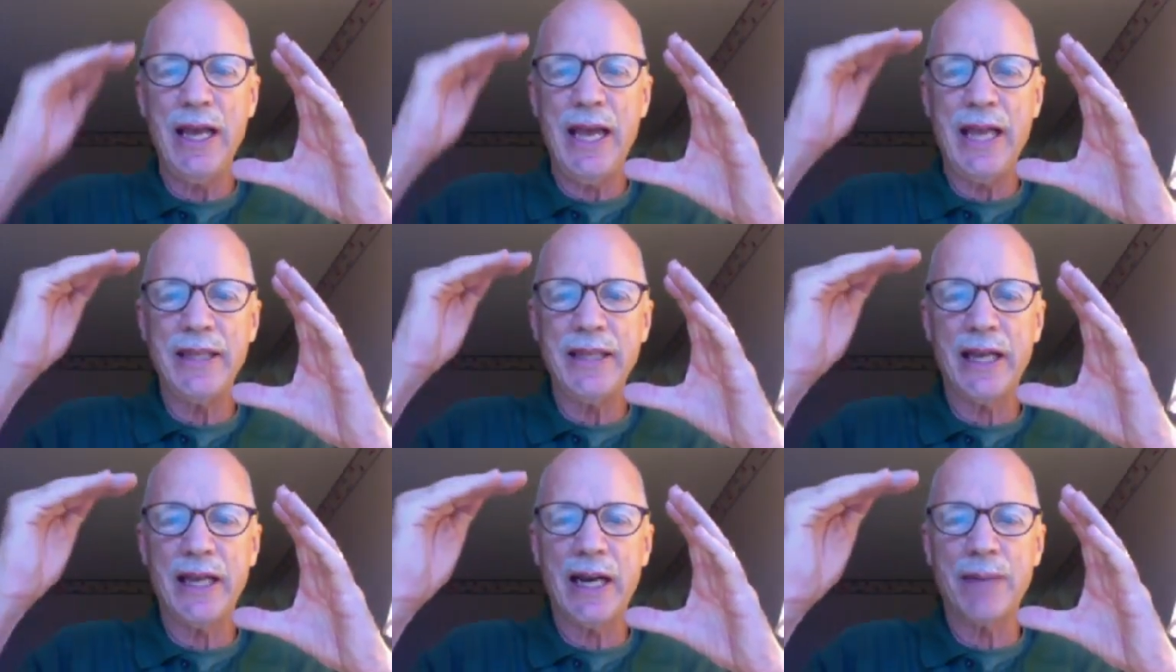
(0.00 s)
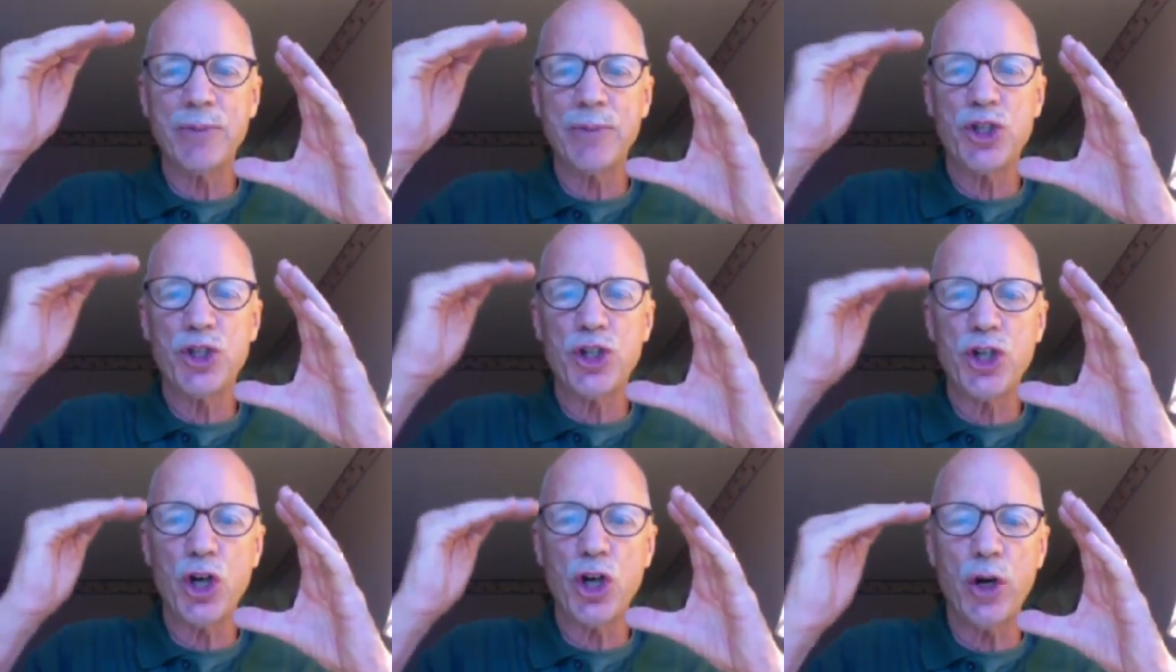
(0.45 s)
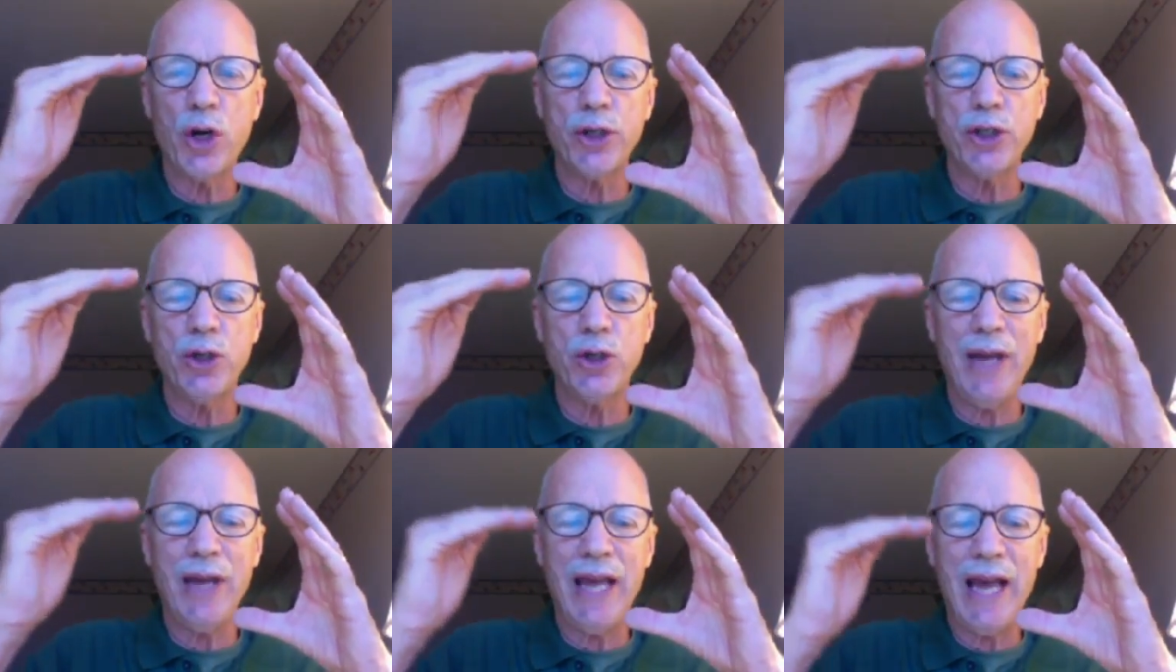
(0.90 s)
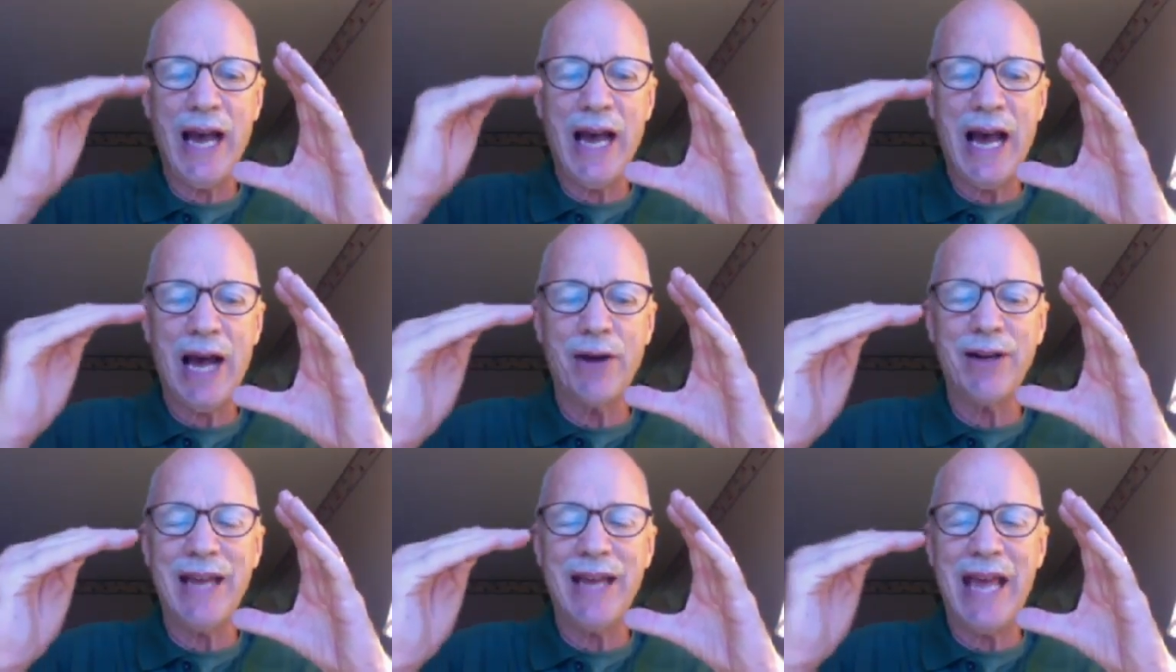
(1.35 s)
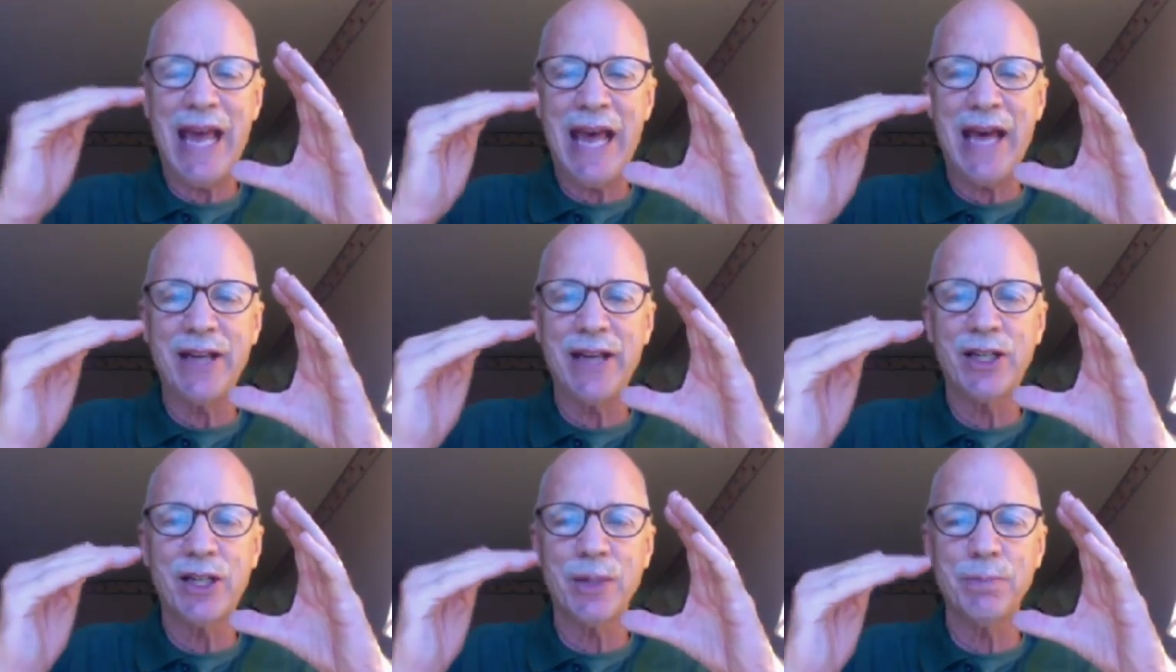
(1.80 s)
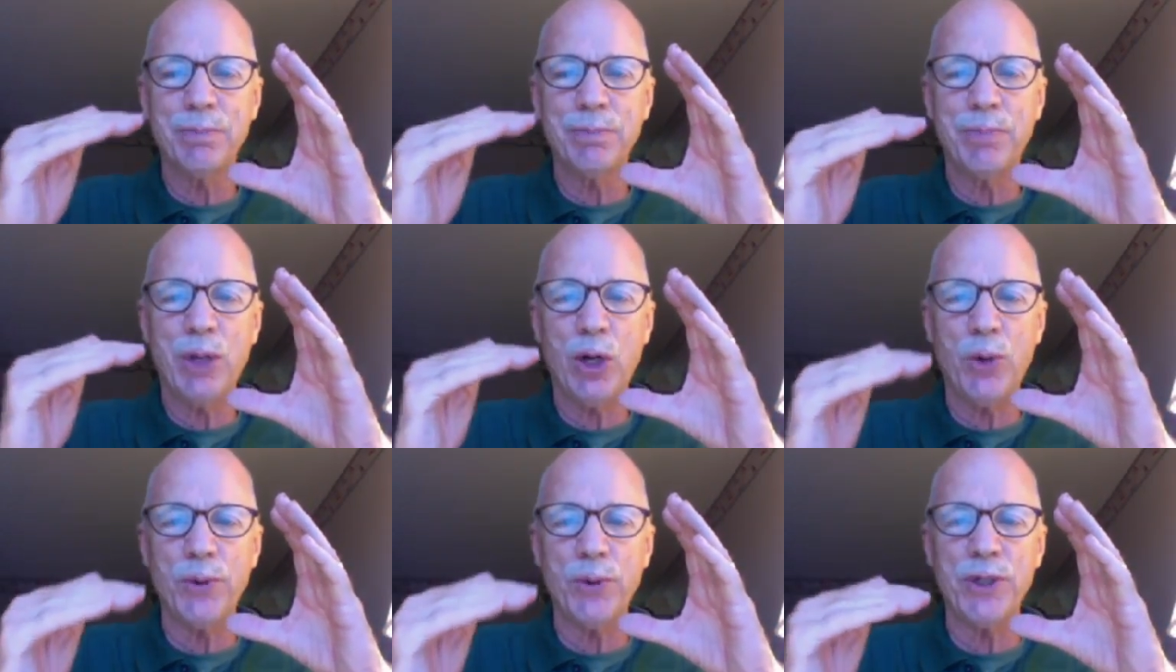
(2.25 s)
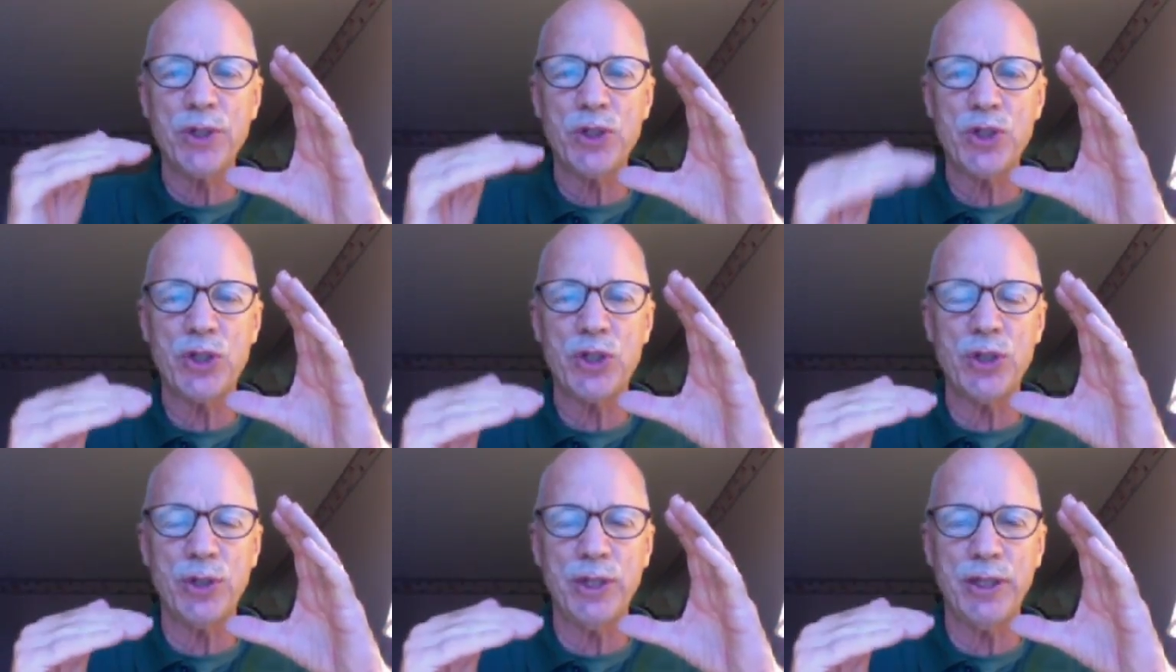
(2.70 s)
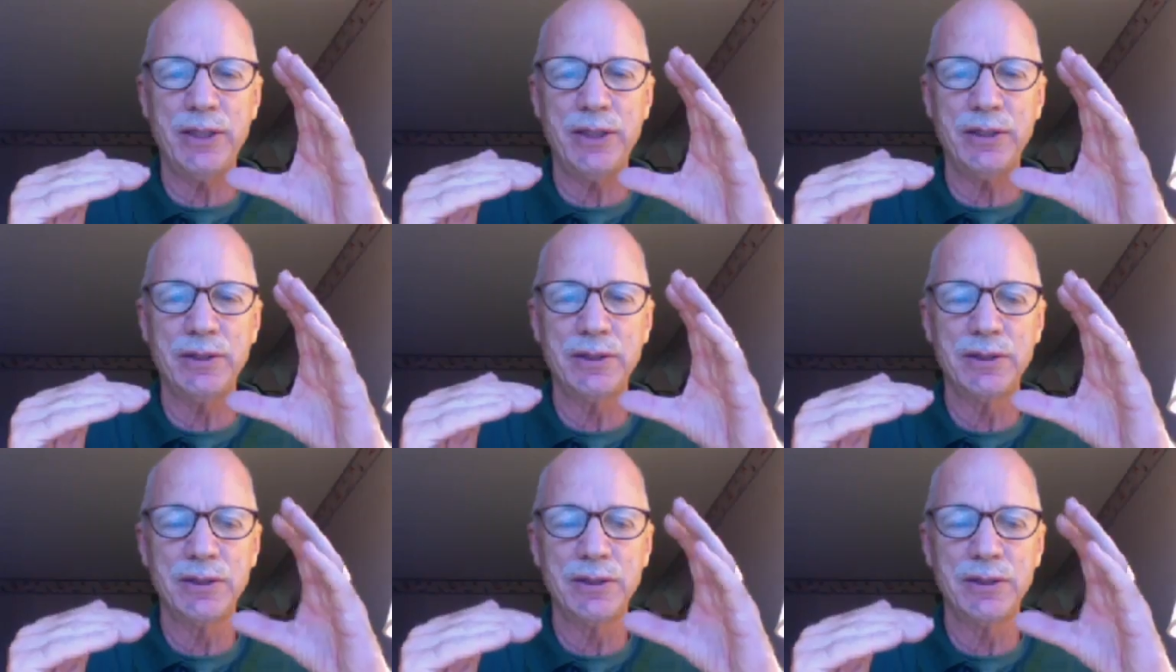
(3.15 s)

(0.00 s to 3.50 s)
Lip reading: And then I'm showing you how to add components to it.